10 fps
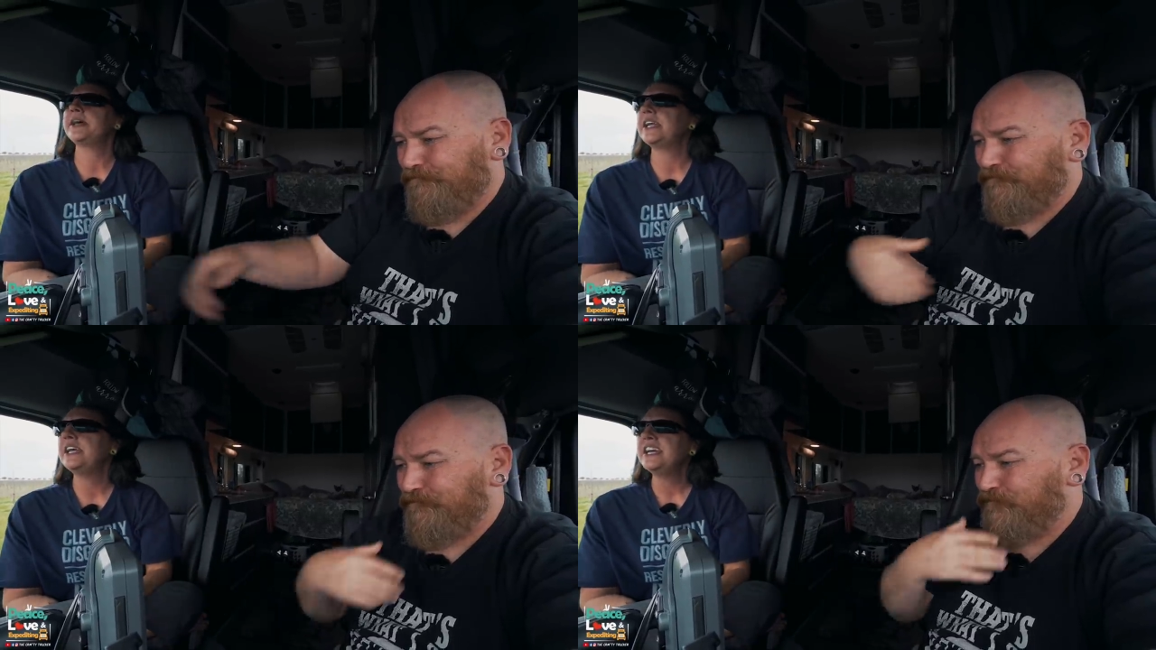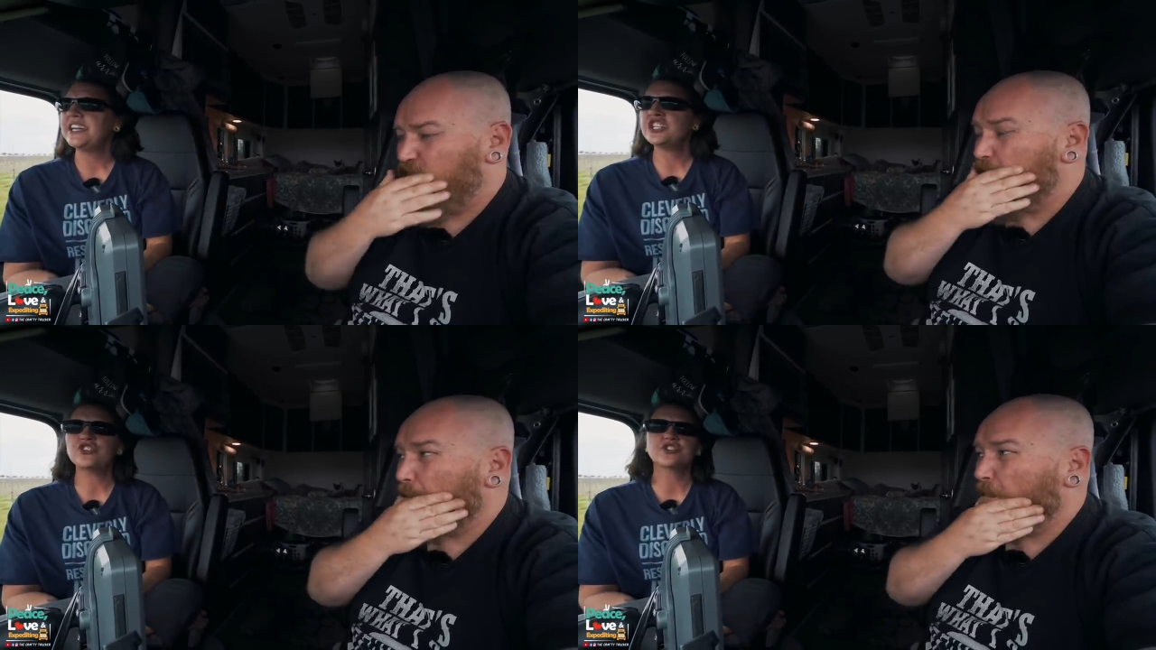Speaker 1: But
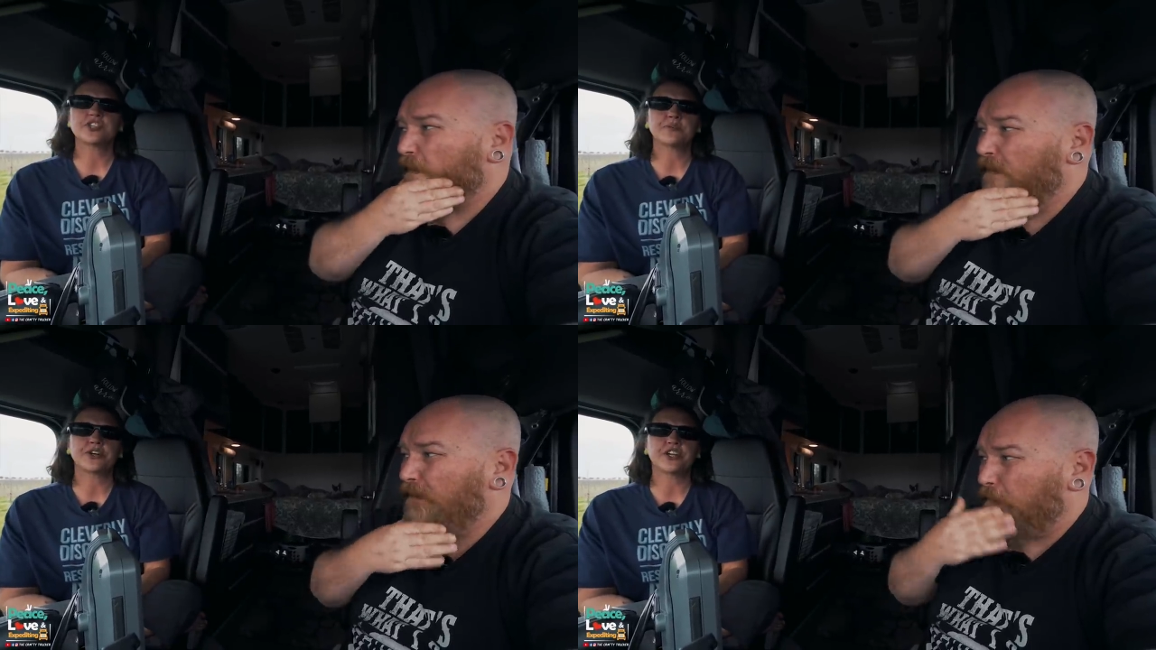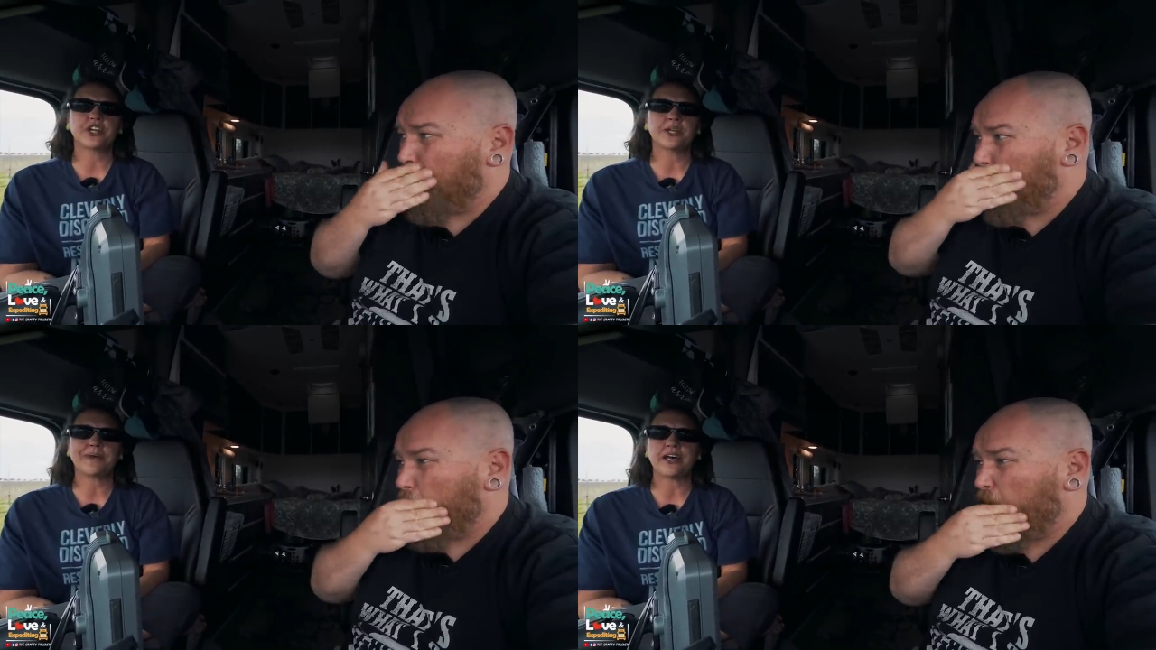yeah. he's usually pretty
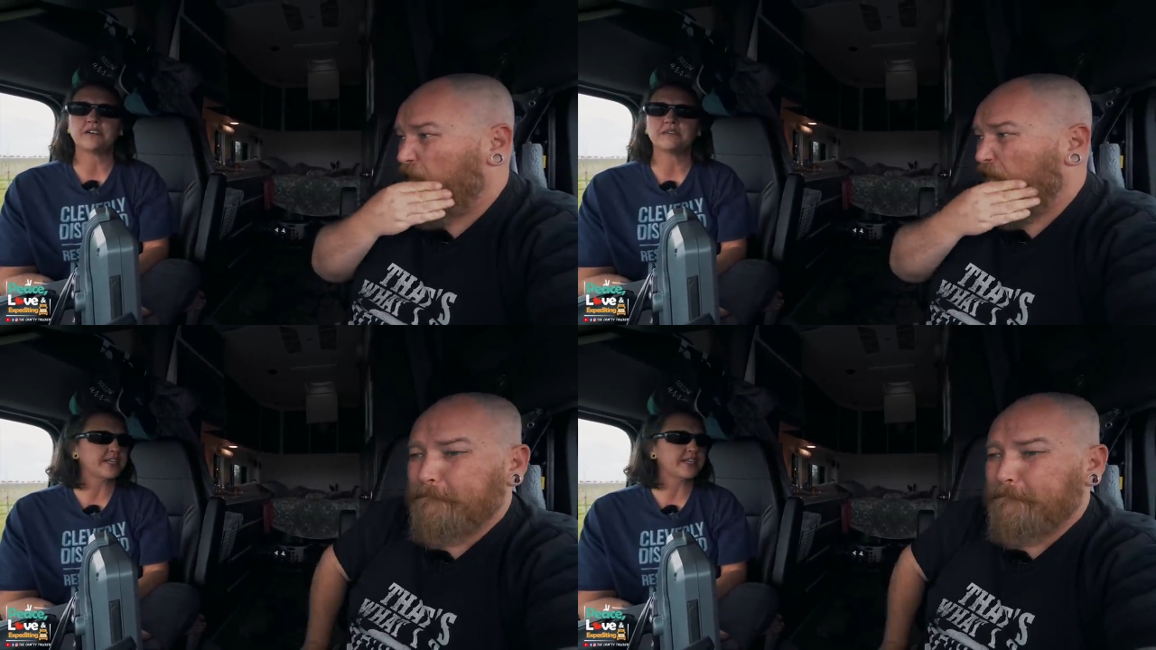good about